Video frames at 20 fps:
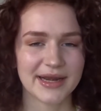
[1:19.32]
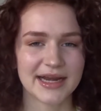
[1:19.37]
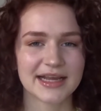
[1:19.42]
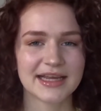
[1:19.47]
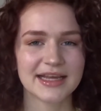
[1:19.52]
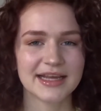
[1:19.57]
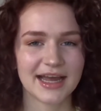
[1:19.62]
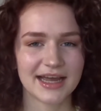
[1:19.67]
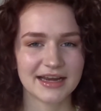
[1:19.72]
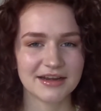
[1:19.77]
but I
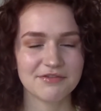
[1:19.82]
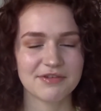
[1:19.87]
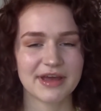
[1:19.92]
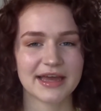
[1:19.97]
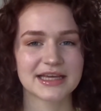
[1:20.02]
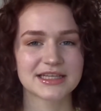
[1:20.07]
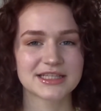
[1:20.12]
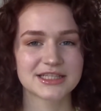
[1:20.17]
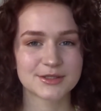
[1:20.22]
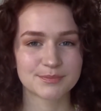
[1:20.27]
can kind of
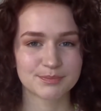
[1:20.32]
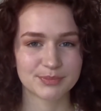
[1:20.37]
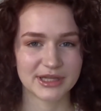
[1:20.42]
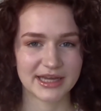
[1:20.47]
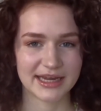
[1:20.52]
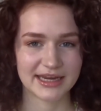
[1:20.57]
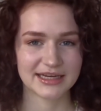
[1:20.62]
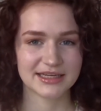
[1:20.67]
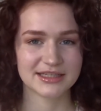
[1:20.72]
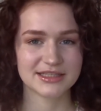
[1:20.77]

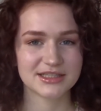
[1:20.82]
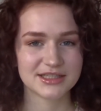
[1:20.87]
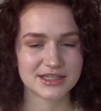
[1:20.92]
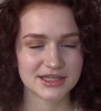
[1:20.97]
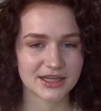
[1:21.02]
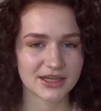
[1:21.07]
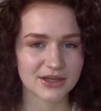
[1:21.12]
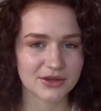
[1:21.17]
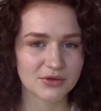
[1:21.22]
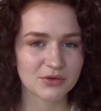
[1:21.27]
explain
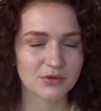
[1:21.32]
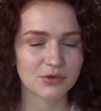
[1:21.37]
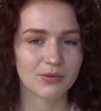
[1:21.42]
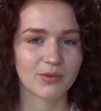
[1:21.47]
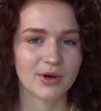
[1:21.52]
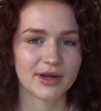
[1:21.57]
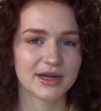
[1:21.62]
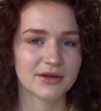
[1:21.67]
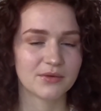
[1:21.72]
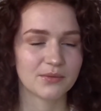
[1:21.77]
to you
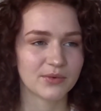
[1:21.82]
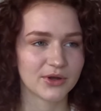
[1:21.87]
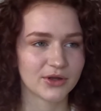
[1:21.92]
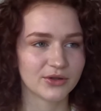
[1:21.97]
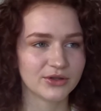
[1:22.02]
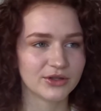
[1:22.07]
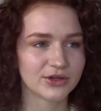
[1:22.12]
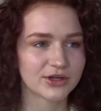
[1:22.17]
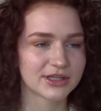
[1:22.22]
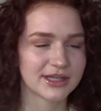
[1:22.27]
what it
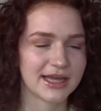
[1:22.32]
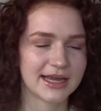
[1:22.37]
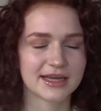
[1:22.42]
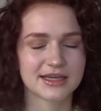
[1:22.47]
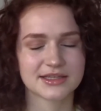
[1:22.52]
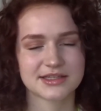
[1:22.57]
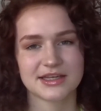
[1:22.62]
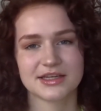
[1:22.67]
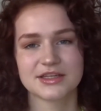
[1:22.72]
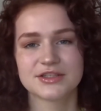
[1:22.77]
will look like
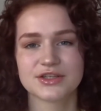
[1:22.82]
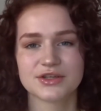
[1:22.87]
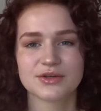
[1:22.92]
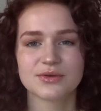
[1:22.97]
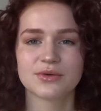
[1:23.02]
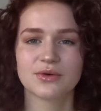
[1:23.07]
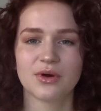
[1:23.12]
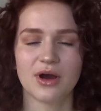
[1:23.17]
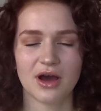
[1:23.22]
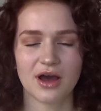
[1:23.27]
because I
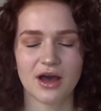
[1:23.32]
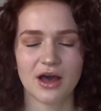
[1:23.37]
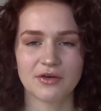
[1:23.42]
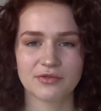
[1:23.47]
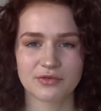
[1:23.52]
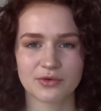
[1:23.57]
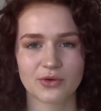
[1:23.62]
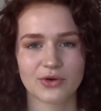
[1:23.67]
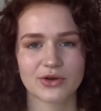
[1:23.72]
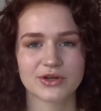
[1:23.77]
do
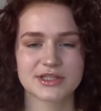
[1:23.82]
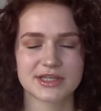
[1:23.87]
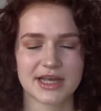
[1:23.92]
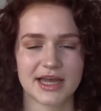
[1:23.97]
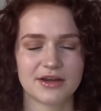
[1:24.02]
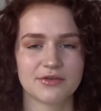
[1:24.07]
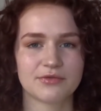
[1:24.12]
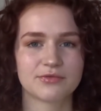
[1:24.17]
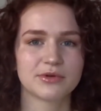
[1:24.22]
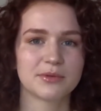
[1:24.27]
of course
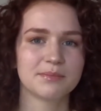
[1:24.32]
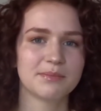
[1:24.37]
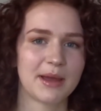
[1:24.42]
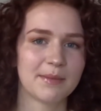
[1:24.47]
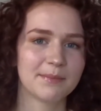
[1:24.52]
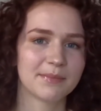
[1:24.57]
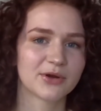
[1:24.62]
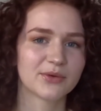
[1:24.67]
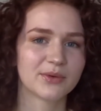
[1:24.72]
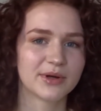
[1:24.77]
kind of
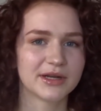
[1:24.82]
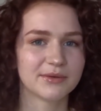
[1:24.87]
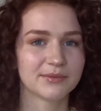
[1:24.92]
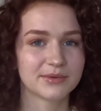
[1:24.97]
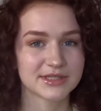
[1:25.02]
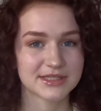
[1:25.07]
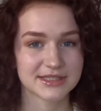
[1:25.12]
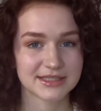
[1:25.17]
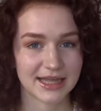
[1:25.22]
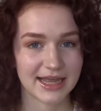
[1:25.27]
remember what it
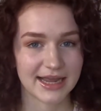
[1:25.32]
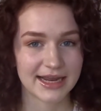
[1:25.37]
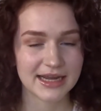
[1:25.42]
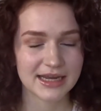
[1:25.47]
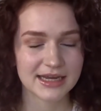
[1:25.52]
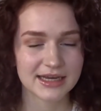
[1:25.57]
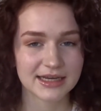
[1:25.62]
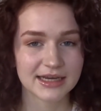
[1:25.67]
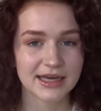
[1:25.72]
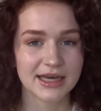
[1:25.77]
was
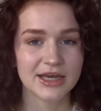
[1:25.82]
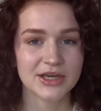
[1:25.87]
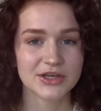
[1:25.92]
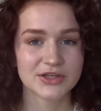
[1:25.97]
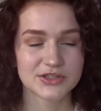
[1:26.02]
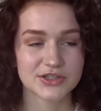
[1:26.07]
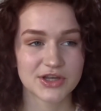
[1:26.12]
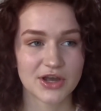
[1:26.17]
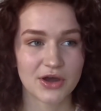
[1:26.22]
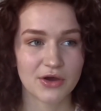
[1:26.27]
like
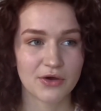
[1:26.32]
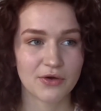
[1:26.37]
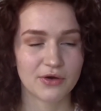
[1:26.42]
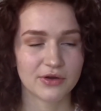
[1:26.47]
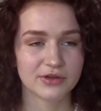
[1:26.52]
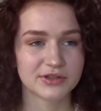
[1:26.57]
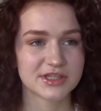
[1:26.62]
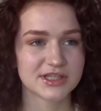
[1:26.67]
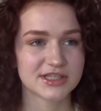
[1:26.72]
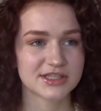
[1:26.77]

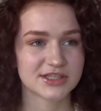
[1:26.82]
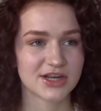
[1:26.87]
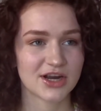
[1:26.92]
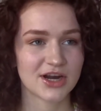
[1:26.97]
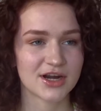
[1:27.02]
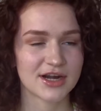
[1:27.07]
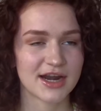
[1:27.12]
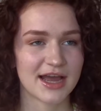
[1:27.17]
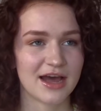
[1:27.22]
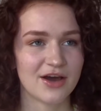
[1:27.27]
so to
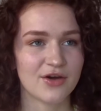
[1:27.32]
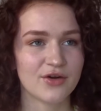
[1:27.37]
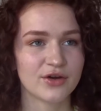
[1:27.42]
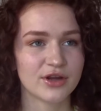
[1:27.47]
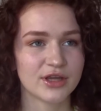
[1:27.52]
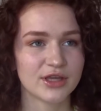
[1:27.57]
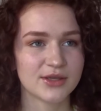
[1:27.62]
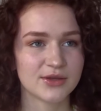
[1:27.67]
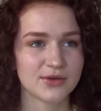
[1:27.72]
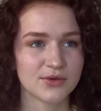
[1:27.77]
start
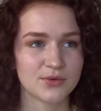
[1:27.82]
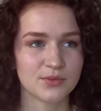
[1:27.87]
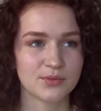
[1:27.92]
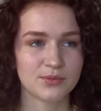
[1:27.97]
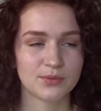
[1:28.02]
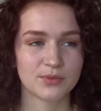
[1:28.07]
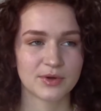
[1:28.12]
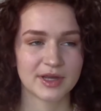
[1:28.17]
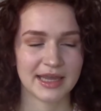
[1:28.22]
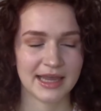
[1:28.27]
out you
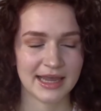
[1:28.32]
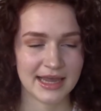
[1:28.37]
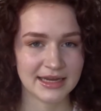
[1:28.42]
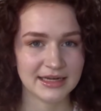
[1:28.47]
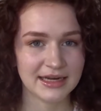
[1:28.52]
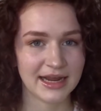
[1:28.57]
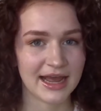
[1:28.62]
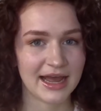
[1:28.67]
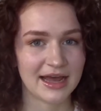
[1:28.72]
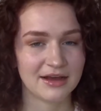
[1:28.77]

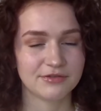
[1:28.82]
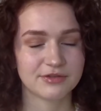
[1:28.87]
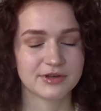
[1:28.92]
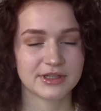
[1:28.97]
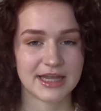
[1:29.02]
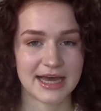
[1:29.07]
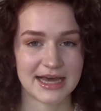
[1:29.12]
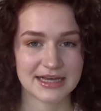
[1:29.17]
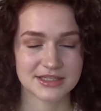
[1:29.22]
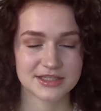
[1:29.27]
can have
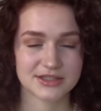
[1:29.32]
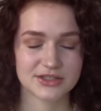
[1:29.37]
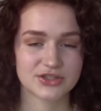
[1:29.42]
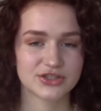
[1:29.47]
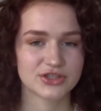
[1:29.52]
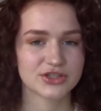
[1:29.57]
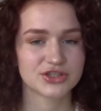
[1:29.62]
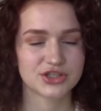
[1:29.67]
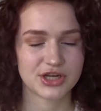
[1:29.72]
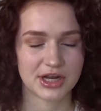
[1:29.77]
classes
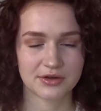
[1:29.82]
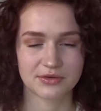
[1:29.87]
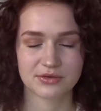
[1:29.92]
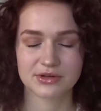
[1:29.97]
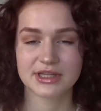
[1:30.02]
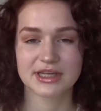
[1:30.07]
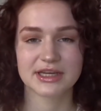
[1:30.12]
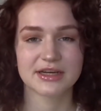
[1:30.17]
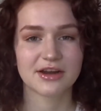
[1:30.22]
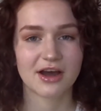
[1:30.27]
just
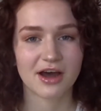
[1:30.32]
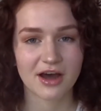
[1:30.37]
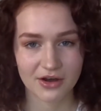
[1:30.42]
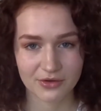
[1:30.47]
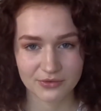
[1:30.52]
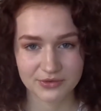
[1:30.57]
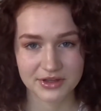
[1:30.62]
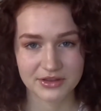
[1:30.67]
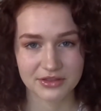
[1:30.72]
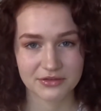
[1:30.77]
generally not
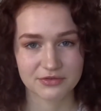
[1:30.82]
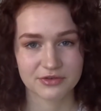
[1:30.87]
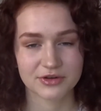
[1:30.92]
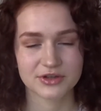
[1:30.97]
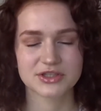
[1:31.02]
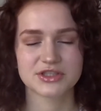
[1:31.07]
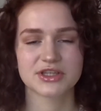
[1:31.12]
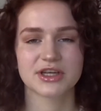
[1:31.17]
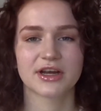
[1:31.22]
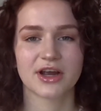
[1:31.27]
only in the
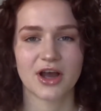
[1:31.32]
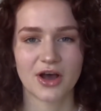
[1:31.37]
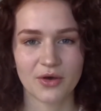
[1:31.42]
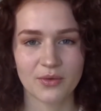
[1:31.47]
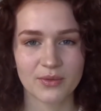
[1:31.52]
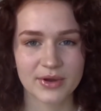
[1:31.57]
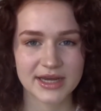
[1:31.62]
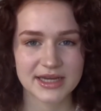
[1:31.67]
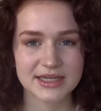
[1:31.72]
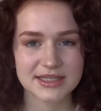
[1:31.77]
first year
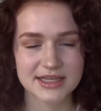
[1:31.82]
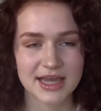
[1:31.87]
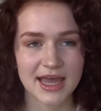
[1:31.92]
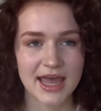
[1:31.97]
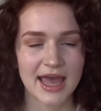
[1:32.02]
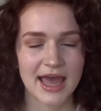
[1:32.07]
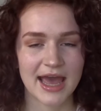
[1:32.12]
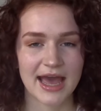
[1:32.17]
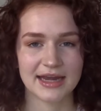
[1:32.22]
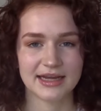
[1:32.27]
always
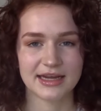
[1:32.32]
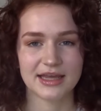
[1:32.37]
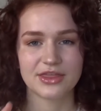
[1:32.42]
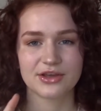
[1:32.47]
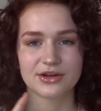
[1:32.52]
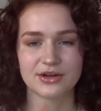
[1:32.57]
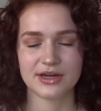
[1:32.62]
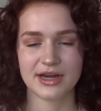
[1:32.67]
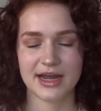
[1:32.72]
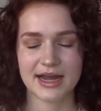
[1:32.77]
at
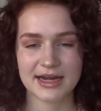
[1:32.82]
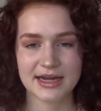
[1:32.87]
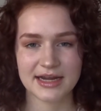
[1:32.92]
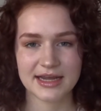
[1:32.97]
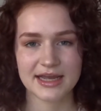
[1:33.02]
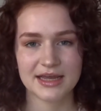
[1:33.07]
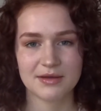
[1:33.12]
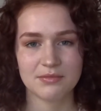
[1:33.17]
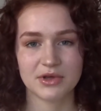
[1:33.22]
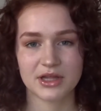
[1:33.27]
either 9
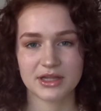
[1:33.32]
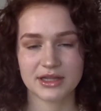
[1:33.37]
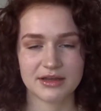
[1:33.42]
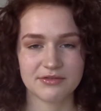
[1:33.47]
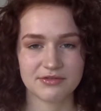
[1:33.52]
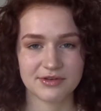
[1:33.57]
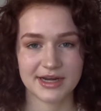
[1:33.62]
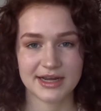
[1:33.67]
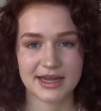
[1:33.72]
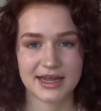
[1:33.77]
a.m
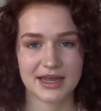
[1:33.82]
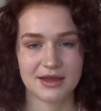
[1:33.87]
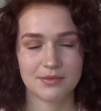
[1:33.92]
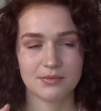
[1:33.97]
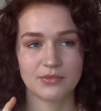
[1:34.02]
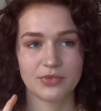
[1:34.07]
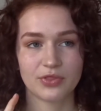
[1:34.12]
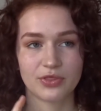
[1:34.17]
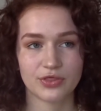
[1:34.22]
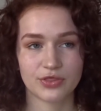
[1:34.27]
11
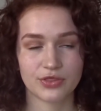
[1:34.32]
a.m